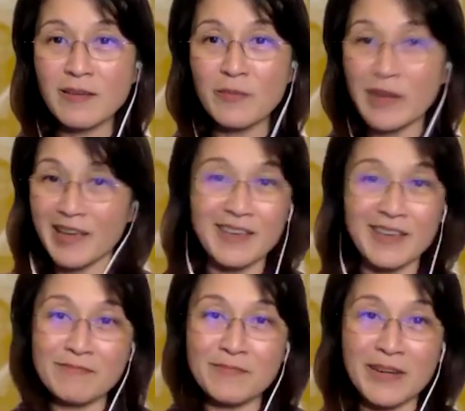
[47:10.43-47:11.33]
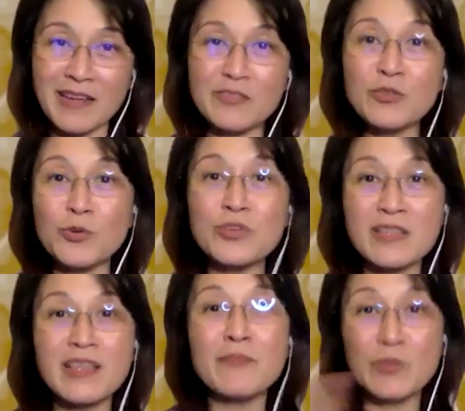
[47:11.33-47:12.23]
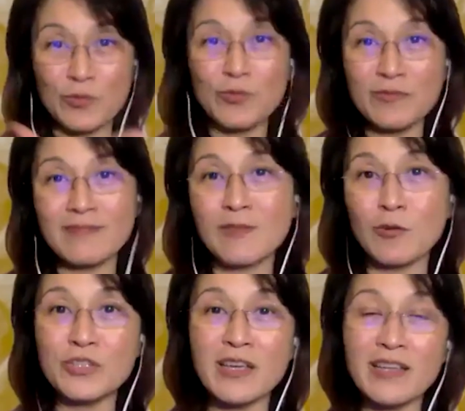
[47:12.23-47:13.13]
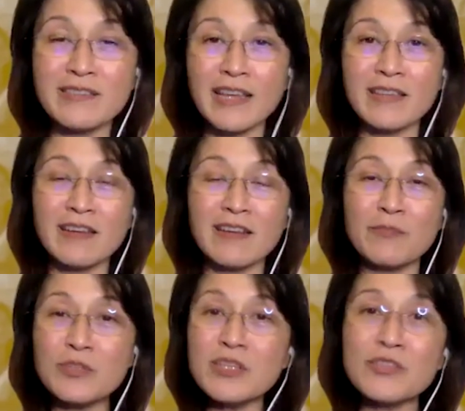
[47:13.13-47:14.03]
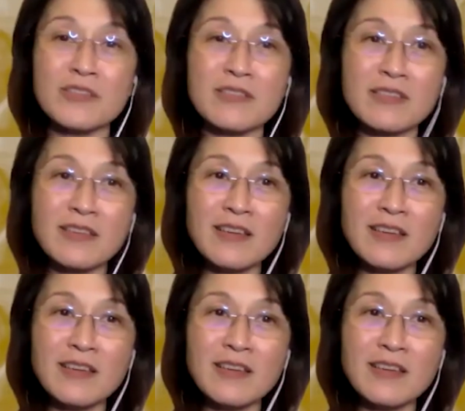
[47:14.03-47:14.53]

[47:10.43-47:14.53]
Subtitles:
by introducing them to coaching and technical positions.